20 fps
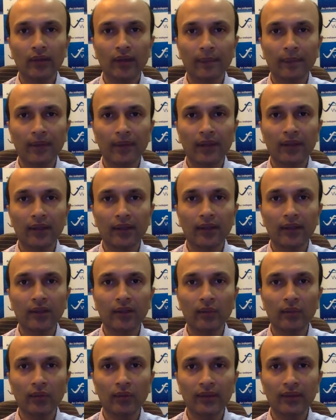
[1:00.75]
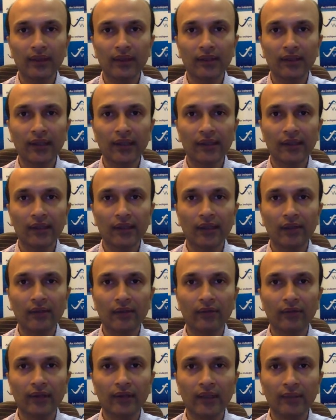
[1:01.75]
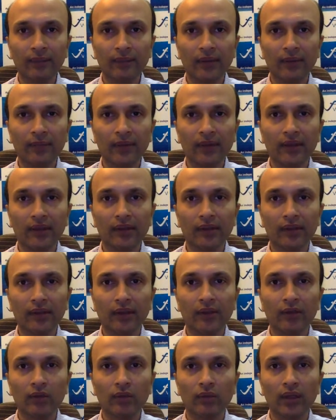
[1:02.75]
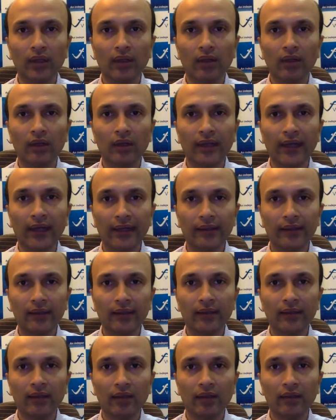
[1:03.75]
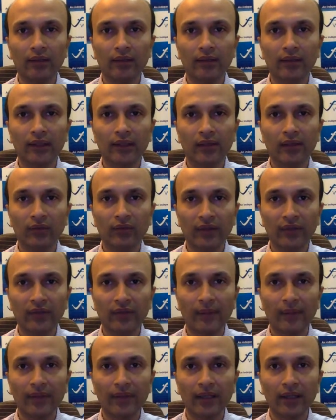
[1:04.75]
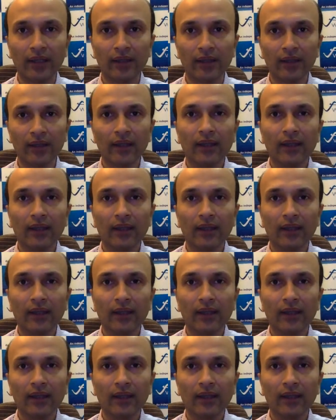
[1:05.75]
repeat, use this as a training purpose. You will not act on this free webinar.